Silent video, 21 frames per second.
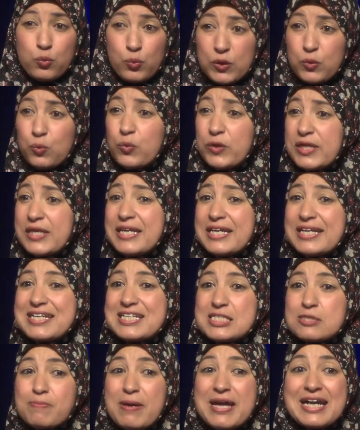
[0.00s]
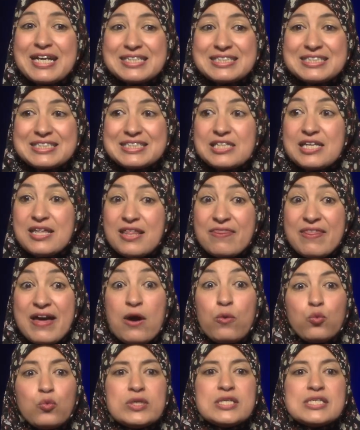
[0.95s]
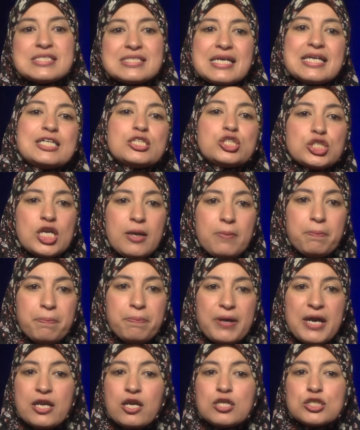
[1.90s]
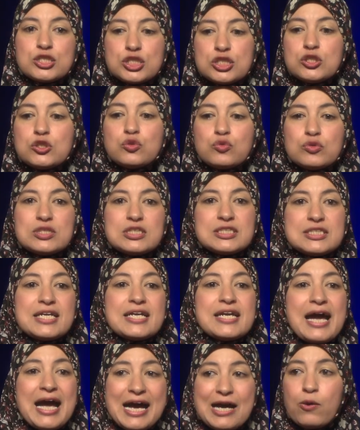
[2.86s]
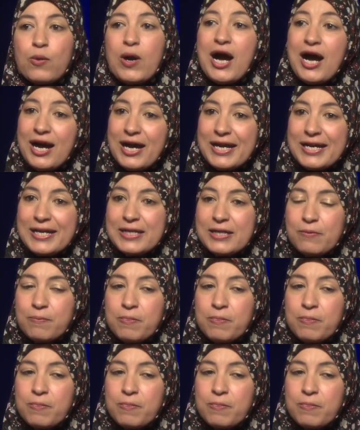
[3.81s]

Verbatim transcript: When we expect that we say jump and our children say how high,